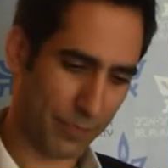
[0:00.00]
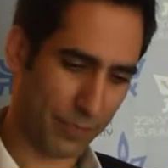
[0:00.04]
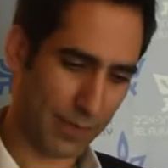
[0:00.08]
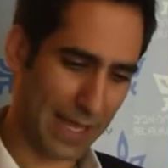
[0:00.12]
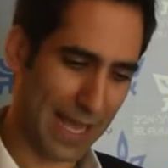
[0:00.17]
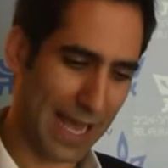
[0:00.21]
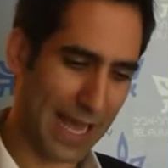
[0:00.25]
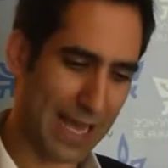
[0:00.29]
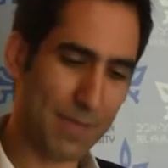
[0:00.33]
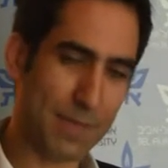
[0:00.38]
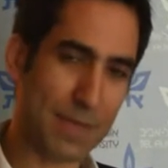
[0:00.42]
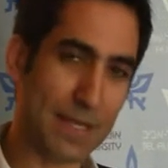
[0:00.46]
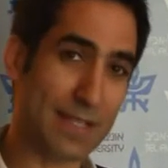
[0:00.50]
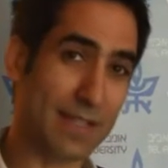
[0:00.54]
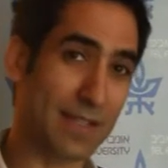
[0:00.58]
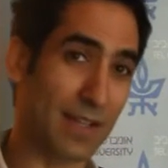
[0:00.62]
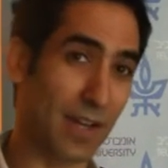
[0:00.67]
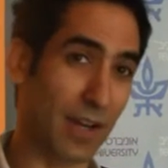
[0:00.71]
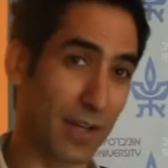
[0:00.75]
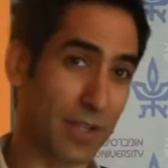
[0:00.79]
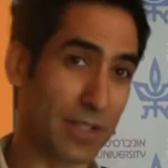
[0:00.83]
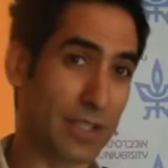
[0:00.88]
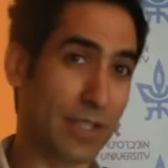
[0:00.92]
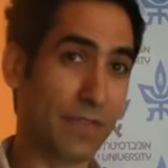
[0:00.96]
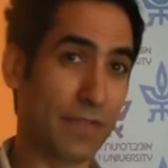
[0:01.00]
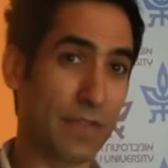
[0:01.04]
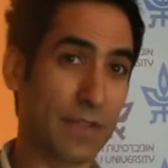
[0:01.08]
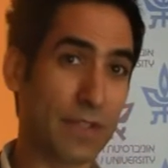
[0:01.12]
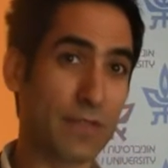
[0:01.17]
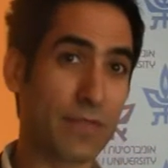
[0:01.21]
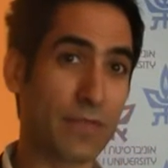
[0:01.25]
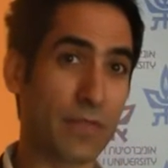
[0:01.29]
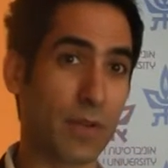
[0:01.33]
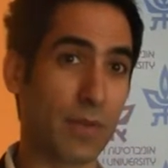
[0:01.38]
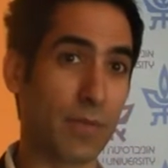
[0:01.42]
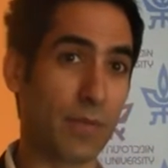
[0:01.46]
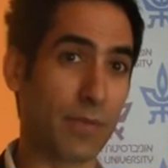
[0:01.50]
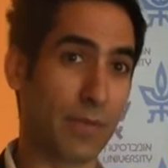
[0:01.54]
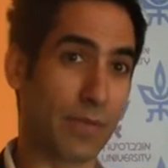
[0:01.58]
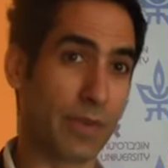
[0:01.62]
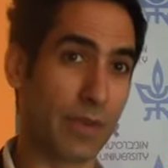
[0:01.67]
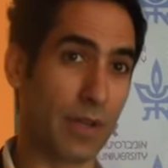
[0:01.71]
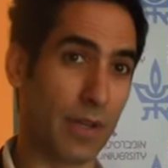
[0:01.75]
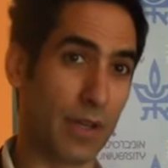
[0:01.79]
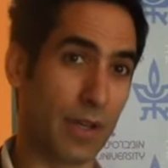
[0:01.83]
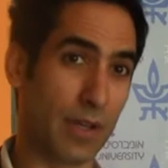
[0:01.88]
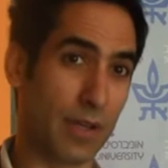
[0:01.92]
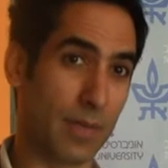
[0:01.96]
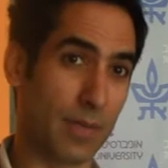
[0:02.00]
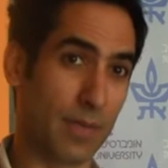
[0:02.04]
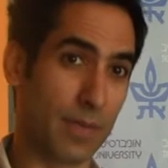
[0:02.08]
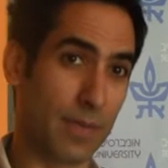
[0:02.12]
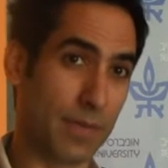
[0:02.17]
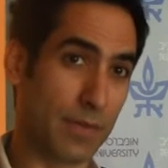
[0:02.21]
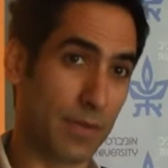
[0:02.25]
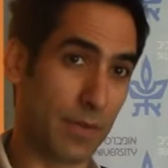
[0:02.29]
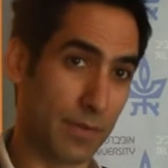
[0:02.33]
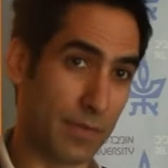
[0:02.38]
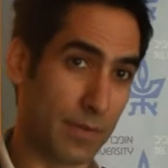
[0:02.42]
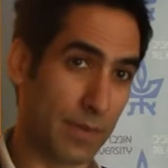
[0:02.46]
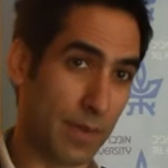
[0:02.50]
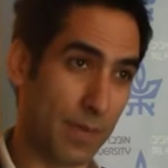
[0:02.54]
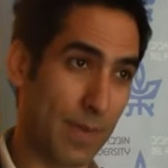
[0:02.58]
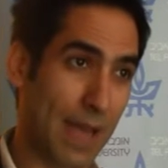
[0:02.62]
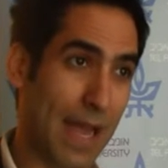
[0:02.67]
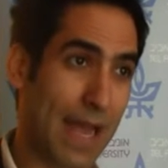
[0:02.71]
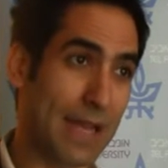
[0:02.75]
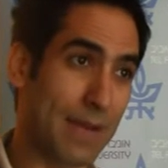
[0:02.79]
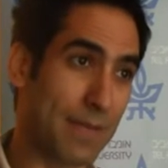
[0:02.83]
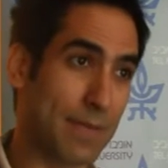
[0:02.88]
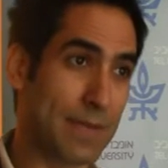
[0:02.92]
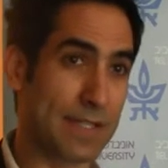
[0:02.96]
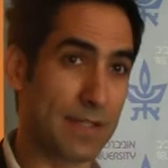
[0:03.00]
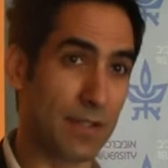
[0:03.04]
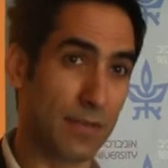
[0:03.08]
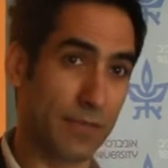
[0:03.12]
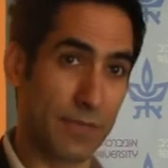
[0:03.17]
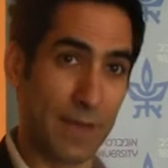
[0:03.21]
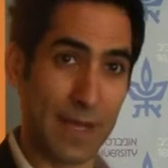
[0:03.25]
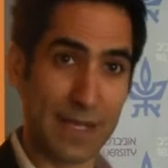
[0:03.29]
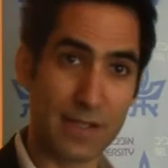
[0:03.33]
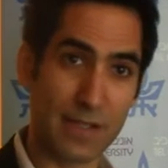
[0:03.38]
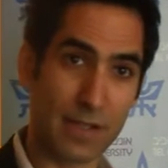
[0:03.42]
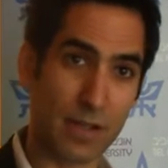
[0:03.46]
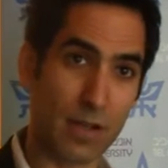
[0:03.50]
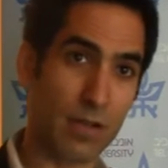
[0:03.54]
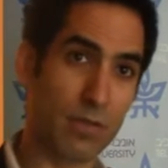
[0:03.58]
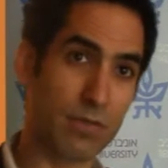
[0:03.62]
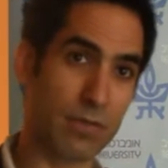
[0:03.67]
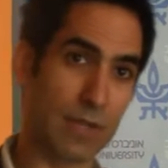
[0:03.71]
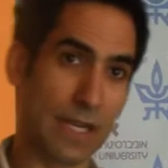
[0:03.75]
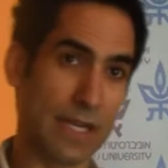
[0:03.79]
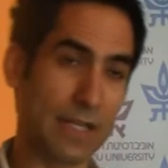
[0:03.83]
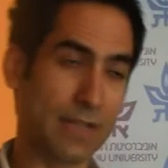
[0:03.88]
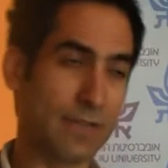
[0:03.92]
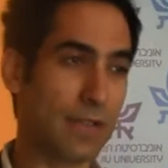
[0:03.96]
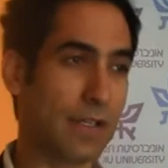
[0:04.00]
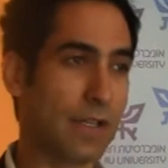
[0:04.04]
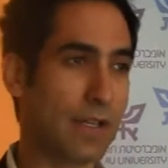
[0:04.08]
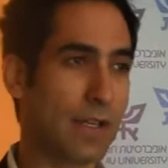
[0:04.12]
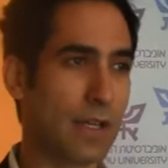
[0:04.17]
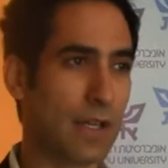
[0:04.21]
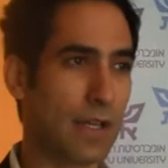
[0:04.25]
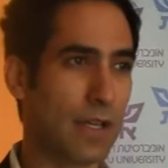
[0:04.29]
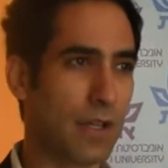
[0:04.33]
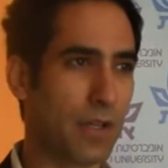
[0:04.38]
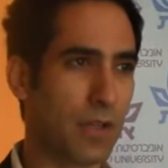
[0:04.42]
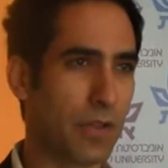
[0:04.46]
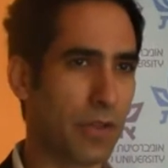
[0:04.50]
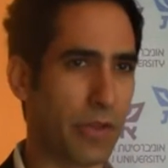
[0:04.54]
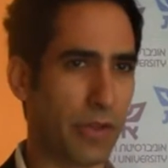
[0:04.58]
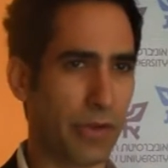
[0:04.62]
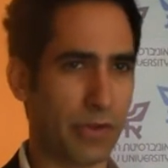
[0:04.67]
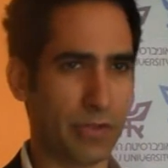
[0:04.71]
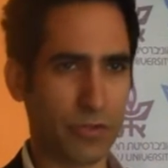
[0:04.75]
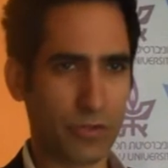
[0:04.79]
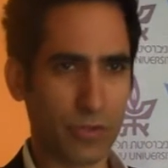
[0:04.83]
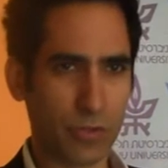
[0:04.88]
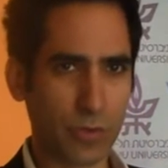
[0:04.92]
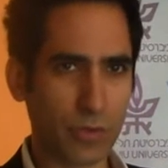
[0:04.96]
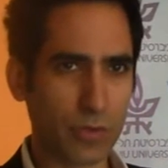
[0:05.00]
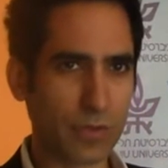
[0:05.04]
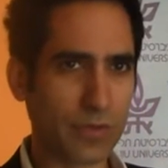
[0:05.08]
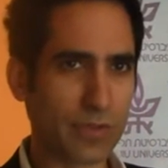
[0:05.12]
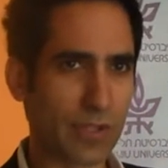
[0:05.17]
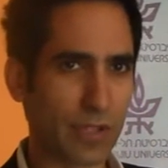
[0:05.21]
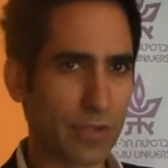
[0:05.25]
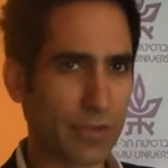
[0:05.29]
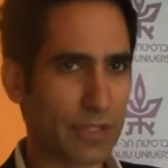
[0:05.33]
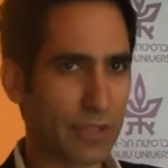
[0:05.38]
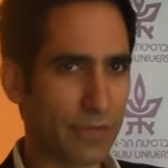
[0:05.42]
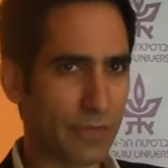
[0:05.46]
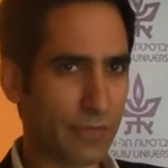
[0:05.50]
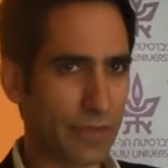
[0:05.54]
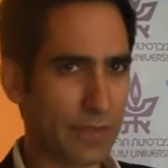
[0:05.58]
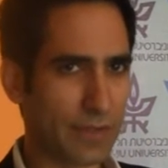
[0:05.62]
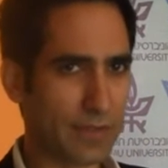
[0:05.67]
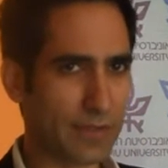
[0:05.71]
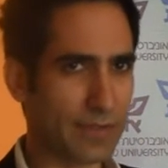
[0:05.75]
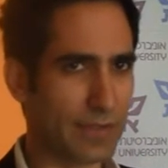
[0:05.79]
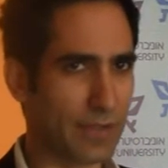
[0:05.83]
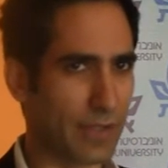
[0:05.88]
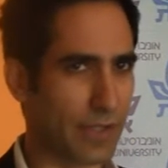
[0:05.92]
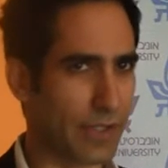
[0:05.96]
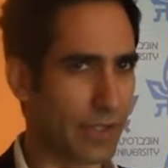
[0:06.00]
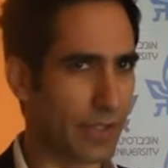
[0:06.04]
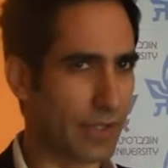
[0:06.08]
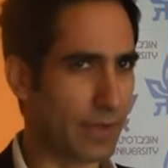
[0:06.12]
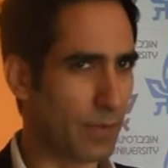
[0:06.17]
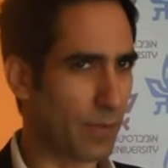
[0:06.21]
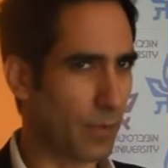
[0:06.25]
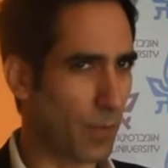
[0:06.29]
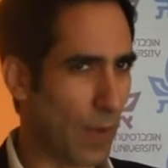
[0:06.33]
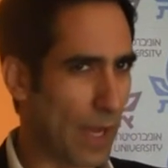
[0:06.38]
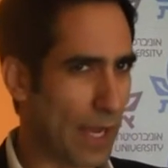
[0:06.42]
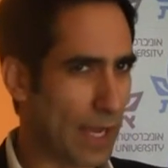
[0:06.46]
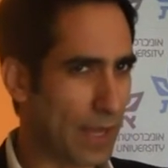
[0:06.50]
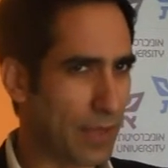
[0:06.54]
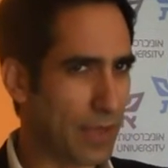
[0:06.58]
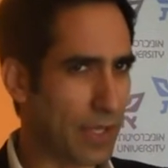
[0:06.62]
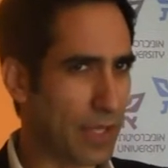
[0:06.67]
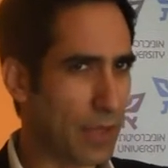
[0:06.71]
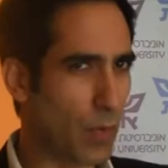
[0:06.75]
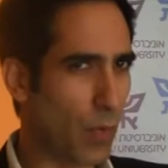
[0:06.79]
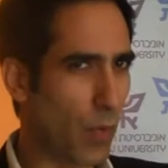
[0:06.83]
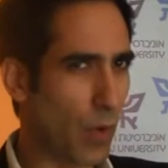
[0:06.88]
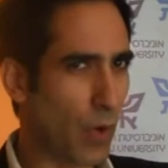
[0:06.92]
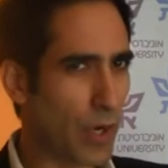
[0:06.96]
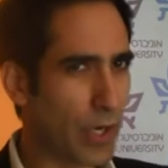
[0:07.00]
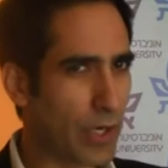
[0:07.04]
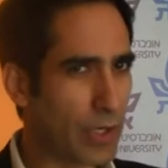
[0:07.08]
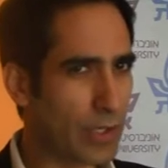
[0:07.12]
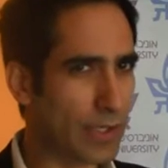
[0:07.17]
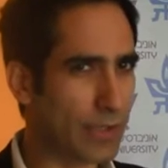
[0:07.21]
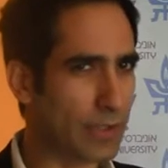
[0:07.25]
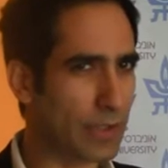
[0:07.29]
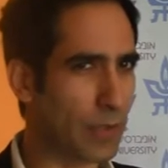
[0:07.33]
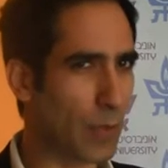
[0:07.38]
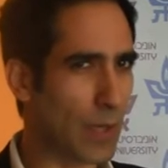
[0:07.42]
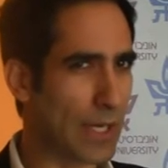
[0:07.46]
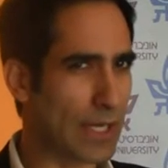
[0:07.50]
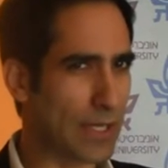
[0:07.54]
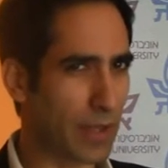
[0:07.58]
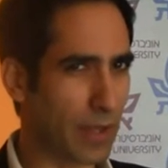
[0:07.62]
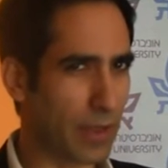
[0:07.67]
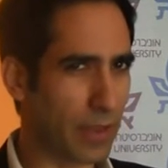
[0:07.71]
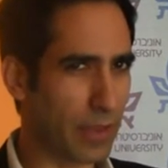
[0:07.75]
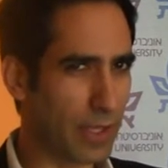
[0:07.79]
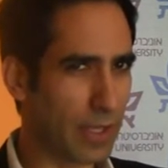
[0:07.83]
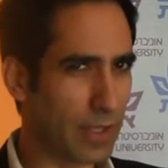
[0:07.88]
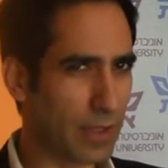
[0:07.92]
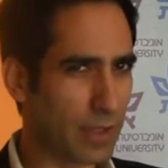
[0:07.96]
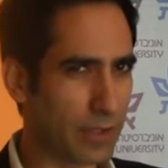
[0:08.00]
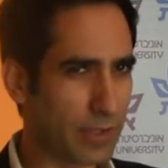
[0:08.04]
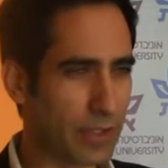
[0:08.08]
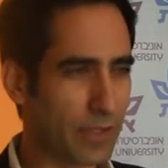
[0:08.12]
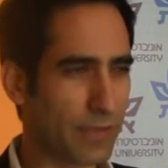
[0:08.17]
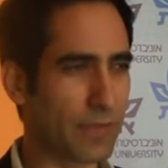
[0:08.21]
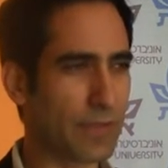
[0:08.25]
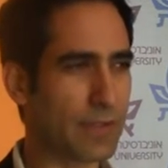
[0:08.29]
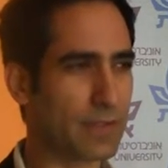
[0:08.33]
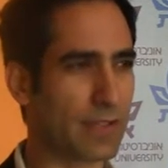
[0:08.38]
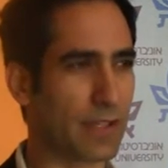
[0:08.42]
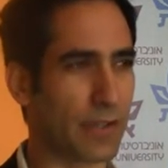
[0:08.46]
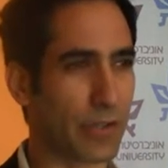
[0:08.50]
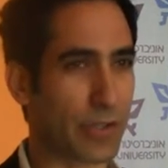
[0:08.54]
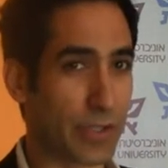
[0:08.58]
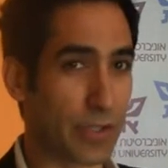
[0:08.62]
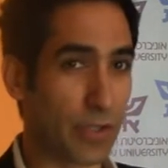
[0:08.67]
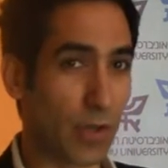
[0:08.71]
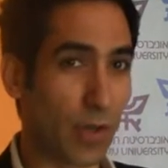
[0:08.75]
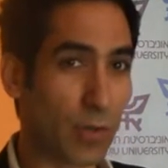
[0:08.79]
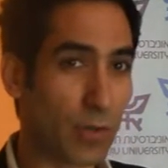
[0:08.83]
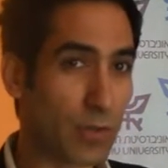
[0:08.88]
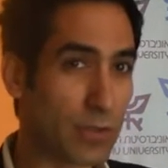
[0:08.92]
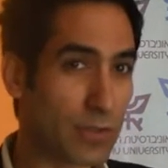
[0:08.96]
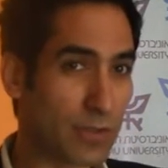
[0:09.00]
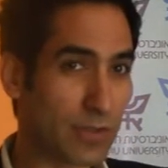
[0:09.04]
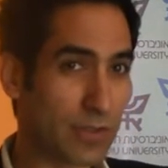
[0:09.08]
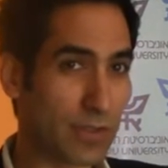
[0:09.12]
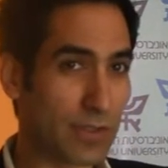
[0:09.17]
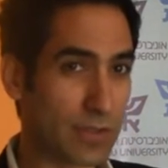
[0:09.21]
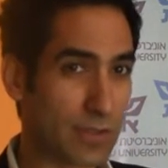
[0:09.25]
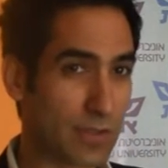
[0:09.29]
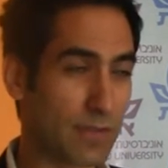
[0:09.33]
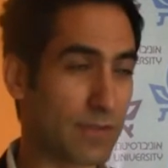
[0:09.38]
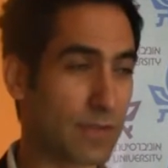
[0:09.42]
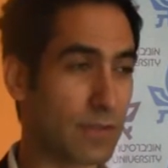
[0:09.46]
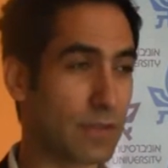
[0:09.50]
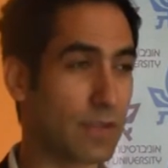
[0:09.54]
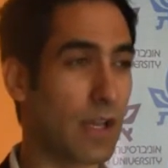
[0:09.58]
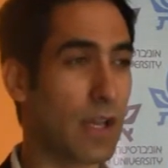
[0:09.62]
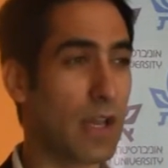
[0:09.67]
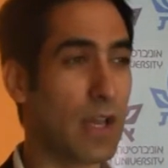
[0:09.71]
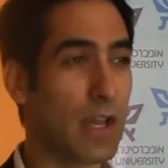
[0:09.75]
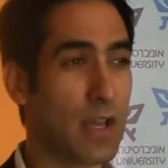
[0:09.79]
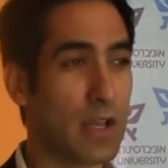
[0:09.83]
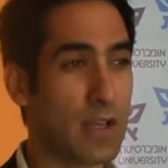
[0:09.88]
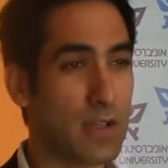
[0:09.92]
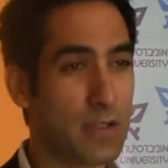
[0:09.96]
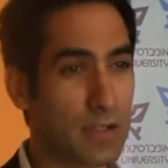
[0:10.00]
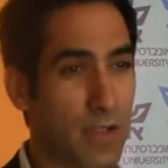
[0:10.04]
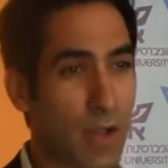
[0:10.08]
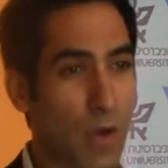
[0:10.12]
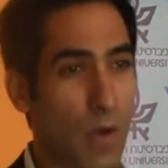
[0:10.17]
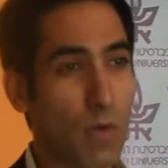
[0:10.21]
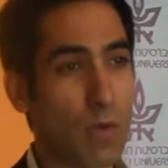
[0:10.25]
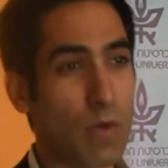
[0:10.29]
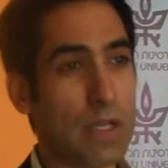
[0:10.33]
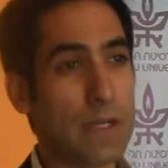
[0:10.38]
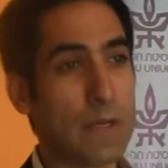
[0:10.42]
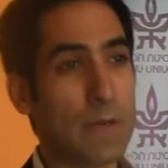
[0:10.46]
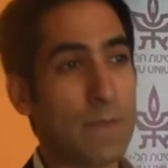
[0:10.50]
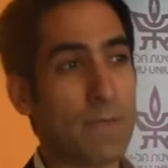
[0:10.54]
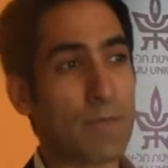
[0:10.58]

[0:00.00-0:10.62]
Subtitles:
enemies are different from the enemies of Mexico, right? Their tools are different, their way they work and the way they think are different, their goals is different. So